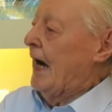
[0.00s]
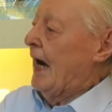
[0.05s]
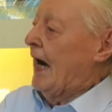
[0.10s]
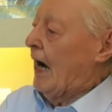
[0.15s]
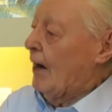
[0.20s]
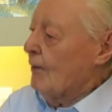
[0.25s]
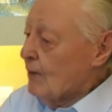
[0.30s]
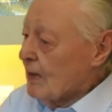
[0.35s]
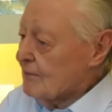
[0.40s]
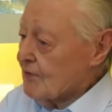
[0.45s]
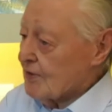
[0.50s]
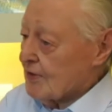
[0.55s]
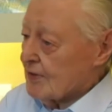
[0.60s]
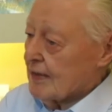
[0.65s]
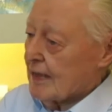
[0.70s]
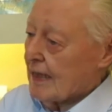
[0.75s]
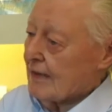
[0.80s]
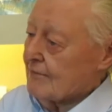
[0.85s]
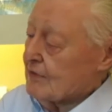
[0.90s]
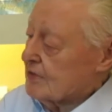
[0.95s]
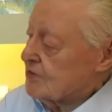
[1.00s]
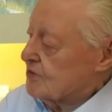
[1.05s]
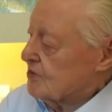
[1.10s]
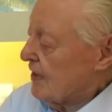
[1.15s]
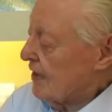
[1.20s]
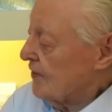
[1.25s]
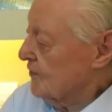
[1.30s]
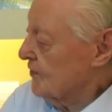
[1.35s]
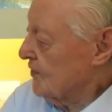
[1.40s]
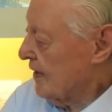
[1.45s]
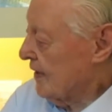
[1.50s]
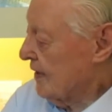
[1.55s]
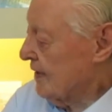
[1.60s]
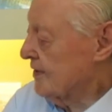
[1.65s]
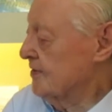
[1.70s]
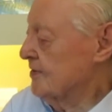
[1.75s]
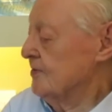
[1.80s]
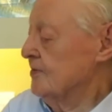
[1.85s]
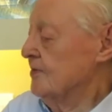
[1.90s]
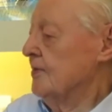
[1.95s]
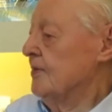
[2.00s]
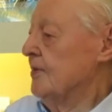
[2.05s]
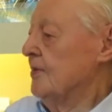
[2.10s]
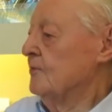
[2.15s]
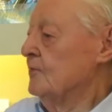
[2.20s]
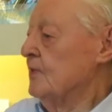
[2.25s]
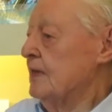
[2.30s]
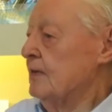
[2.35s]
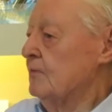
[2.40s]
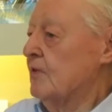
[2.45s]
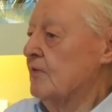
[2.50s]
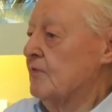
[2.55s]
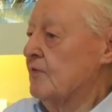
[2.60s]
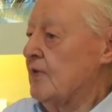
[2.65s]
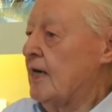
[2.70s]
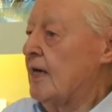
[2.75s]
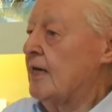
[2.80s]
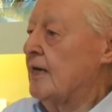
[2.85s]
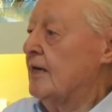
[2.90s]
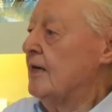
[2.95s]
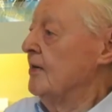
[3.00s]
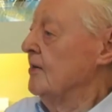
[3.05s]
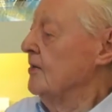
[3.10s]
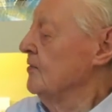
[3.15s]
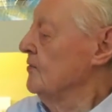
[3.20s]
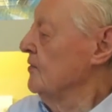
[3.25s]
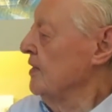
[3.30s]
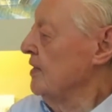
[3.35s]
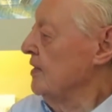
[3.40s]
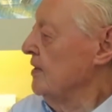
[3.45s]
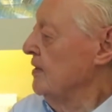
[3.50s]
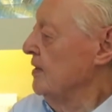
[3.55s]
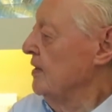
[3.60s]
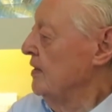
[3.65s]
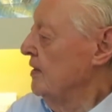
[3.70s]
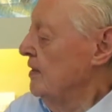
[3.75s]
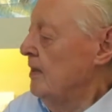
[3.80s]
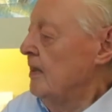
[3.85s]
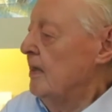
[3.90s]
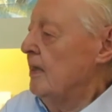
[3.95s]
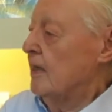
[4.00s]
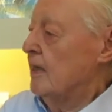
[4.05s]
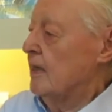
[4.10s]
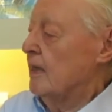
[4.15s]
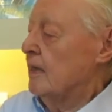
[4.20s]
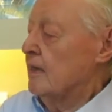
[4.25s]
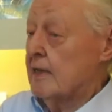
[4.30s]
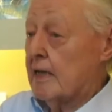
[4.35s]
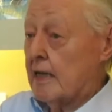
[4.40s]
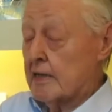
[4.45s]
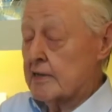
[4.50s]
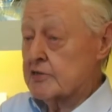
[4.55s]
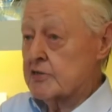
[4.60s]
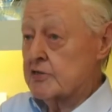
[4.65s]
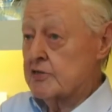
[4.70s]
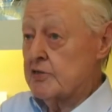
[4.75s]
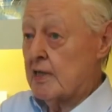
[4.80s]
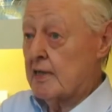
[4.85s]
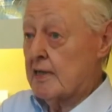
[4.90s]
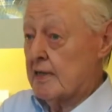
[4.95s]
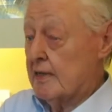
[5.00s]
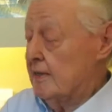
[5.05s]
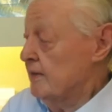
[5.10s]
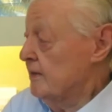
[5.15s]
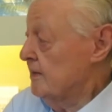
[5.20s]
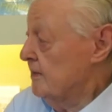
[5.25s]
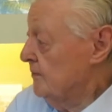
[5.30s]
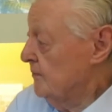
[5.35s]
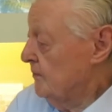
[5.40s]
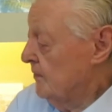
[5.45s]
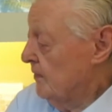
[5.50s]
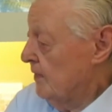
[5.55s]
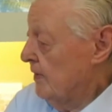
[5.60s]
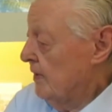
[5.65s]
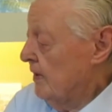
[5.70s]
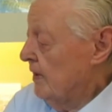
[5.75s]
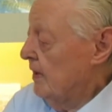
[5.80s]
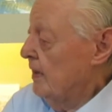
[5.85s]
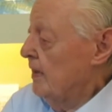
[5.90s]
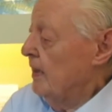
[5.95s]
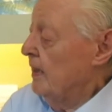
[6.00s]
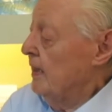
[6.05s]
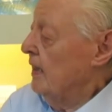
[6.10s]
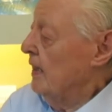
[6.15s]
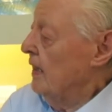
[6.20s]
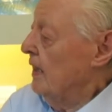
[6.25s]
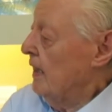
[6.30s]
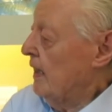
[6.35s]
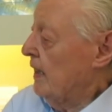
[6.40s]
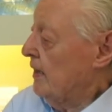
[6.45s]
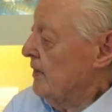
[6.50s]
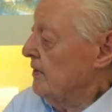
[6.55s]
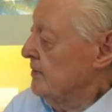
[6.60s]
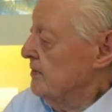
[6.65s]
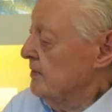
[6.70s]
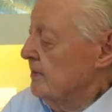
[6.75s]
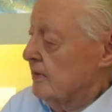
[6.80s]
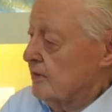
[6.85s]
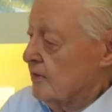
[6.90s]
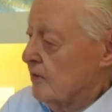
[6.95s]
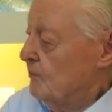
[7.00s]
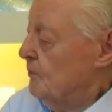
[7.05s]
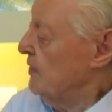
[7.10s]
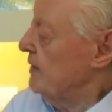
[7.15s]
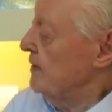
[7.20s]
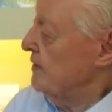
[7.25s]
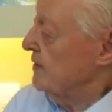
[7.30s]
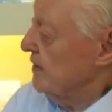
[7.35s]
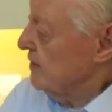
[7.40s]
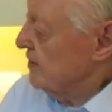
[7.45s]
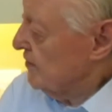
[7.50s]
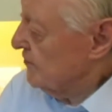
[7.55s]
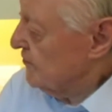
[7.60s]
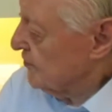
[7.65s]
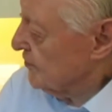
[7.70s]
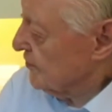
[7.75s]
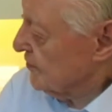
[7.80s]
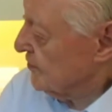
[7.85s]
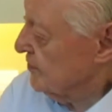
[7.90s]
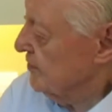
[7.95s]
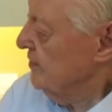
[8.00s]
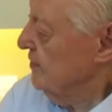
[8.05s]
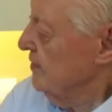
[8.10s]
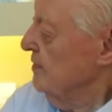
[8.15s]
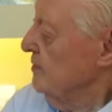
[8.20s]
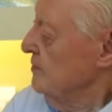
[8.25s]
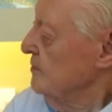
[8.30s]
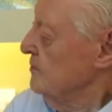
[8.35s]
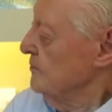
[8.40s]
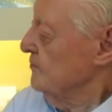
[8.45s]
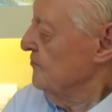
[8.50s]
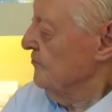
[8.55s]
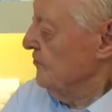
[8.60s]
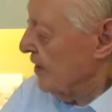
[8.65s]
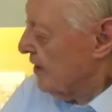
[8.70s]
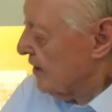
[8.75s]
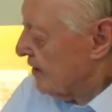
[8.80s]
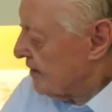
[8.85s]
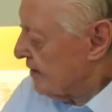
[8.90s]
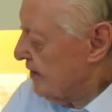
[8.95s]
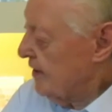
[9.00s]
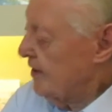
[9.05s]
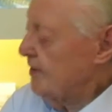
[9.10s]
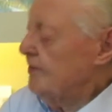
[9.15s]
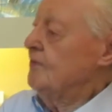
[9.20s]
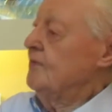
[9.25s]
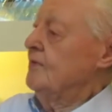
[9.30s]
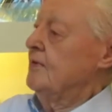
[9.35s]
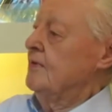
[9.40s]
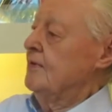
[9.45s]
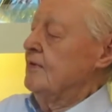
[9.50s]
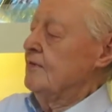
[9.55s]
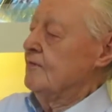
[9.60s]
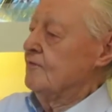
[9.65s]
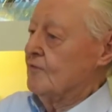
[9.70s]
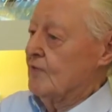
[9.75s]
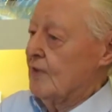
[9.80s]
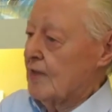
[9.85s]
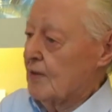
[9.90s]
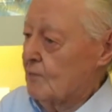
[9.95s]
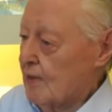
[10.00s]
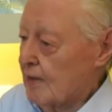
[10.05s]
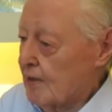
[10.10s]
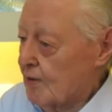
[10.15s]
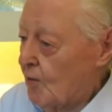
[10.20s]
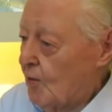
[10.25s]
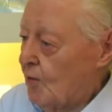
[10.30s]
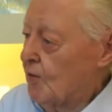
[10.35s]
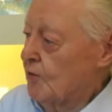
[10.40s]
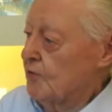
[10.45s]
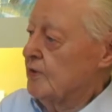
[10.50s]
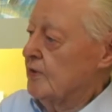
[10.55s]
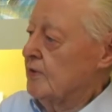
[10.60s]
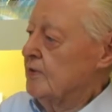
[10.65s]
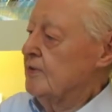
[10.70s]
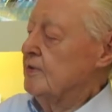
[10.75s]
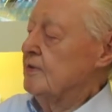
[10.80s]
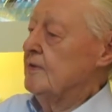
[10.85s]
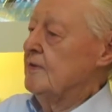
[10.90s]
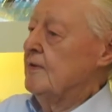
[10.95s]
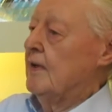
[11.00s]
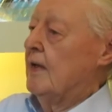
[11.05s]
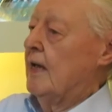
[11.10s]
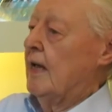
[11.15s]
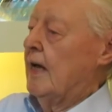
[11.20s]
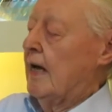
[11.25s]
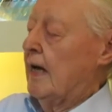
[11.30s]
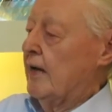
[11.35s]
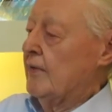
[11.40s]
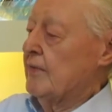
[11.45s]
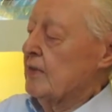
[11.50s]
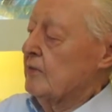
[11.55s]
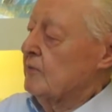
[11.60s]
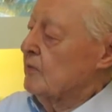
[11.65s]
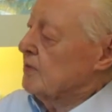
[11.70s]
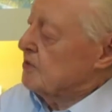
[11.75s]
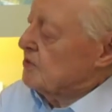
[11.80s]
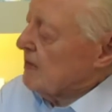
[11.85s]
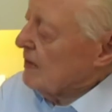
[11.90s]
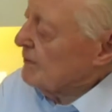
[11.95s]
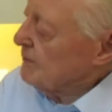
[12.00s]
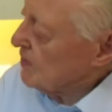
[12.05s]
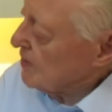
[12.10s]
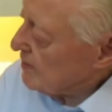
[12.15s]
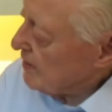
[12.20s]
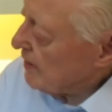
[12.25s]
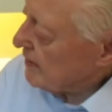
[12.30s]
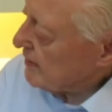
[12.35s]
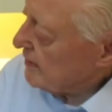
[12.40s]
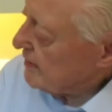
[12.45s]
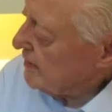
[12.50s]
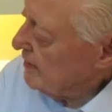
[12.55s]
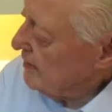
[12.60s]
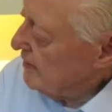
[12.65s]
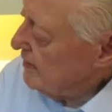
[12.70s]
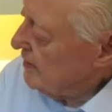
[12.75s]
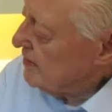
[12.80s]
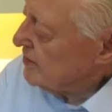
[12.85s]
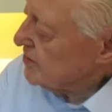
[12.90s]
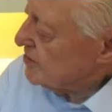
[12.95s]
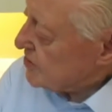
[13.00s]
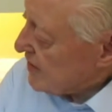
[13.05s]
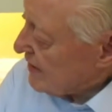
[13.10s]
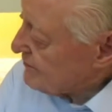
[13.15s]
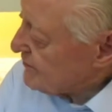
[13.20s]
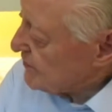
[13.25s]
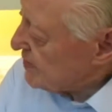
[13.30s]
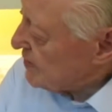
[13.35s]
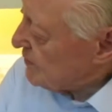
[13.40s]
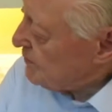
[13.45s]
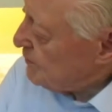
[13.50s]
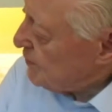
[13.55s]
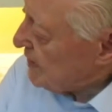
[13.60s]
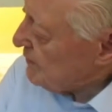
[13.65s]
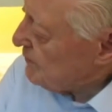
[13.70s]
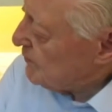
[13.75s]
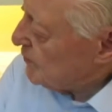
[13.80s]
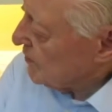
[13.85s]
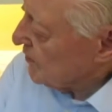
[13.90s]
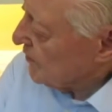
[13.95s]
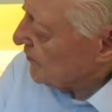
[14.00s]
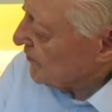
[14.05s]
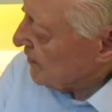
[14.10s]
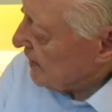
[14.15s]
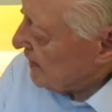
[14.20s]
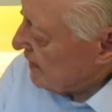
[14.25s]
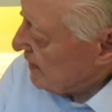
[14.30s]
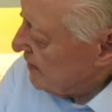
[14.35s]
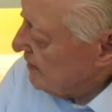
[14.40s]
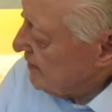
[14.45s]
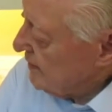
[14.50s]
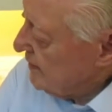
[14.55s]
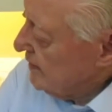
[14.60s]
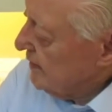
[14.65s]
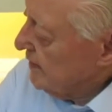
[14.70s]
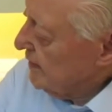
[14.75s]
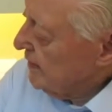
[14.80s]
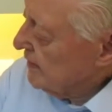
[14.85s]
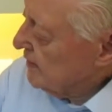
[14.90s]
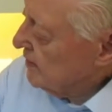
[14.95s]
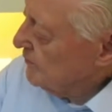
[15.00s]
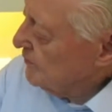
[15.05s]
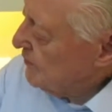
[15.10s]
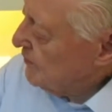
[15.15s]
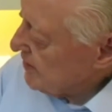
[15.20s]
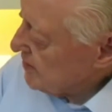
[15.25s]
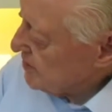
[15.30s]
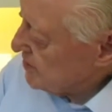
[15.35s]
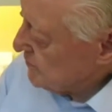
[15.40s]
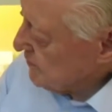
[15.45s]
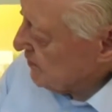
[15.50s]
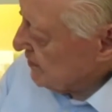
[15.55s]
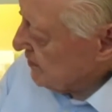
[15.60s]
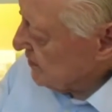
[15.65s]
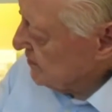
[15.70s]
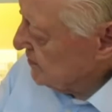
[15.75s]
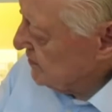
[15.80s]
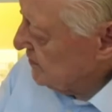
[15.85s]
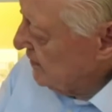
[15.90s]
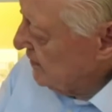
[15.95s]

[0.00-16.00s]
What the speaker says: However, having said that, we were there only last year, and completely different. Very clean, very well ordered, and there were something like 70 people there in the basement.